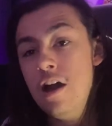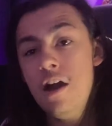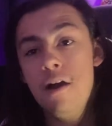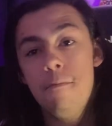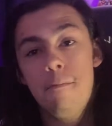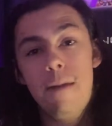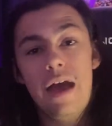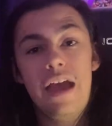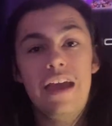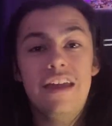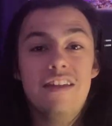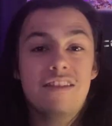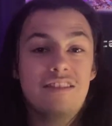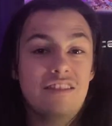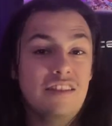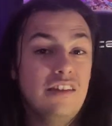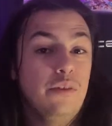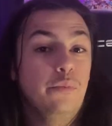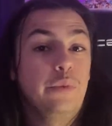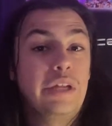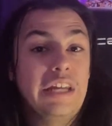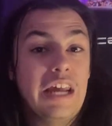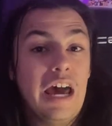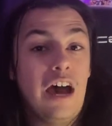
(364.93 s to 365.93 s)
My AC
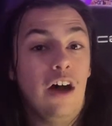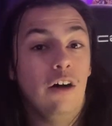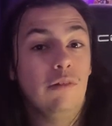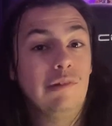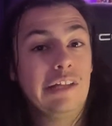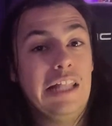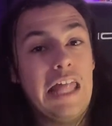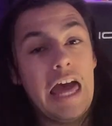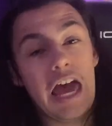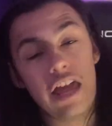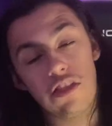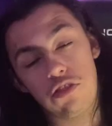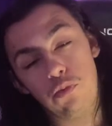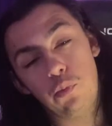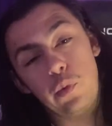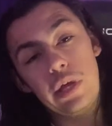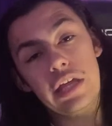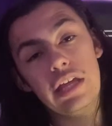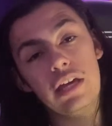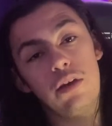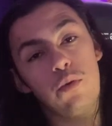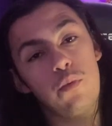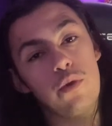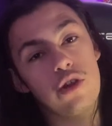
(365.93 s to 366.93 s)
went out last
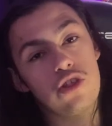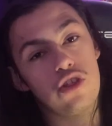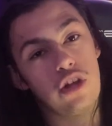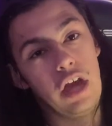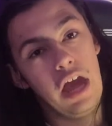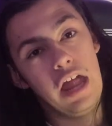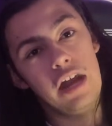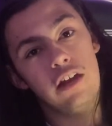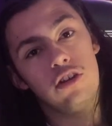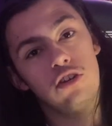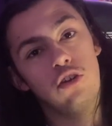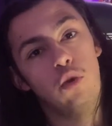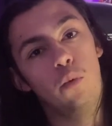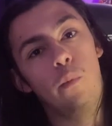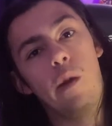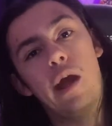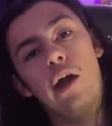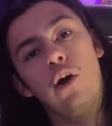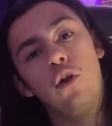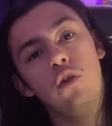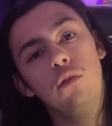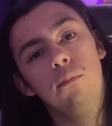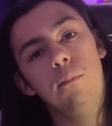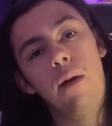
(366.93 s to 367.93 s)
week, which kind of
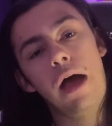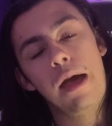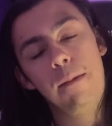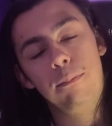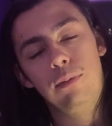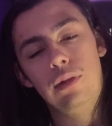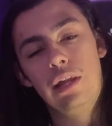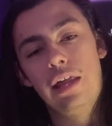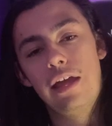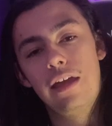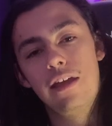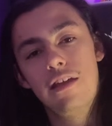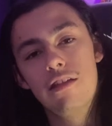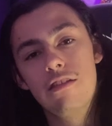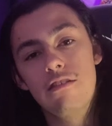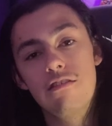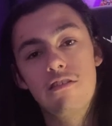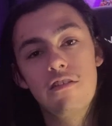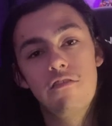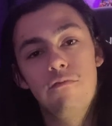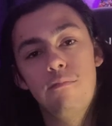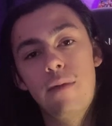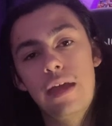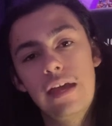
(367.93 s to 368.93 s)
derailed my plans
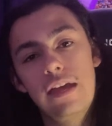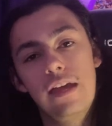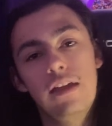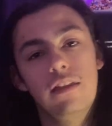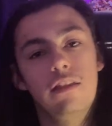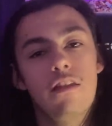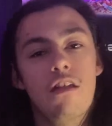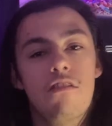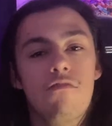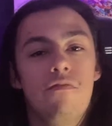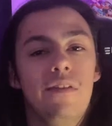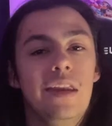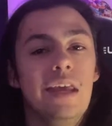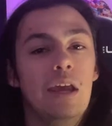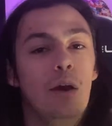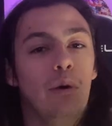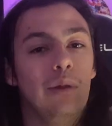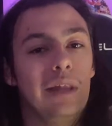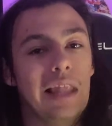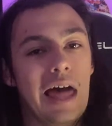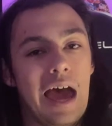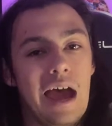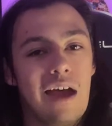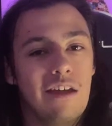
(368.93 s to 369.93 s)
of making this video
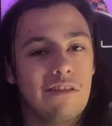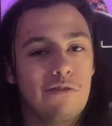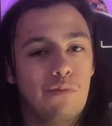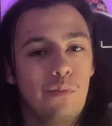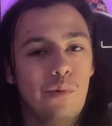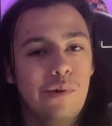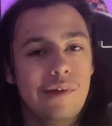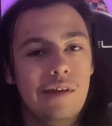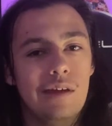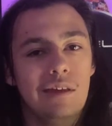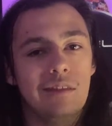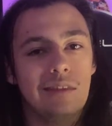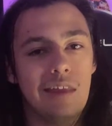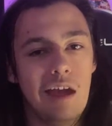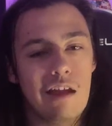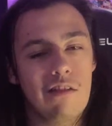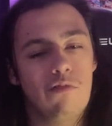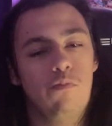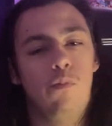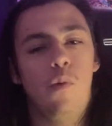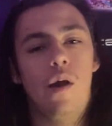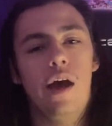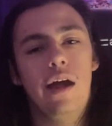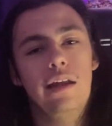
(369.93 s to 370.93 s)
last week.
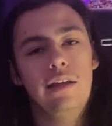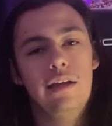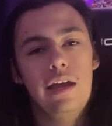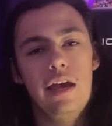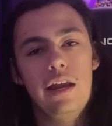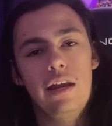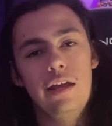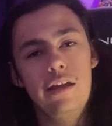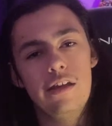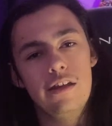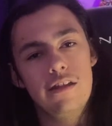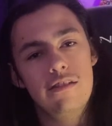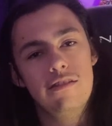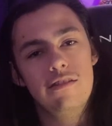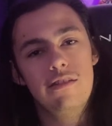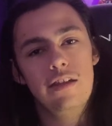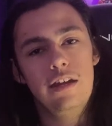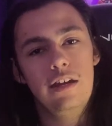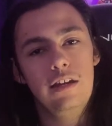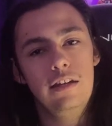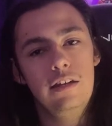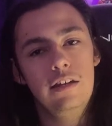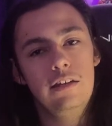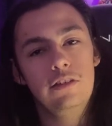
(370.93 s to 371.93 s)
That's why it kind of
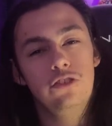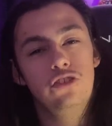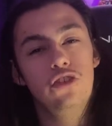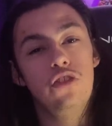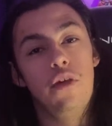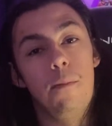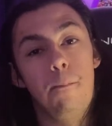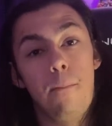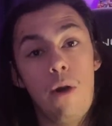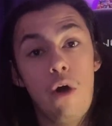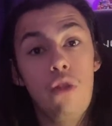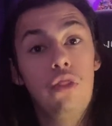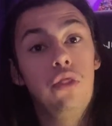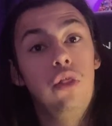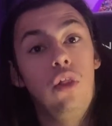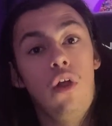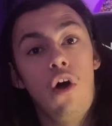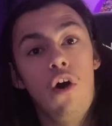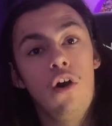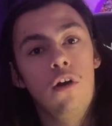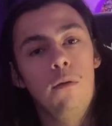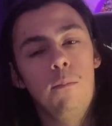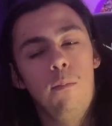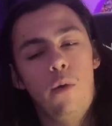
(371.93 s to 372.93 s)
extended into the
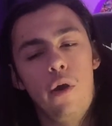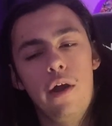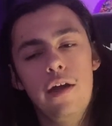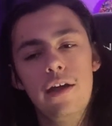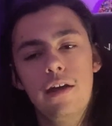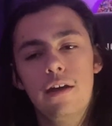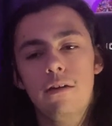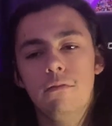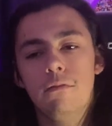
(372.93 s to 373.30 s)
month-long break.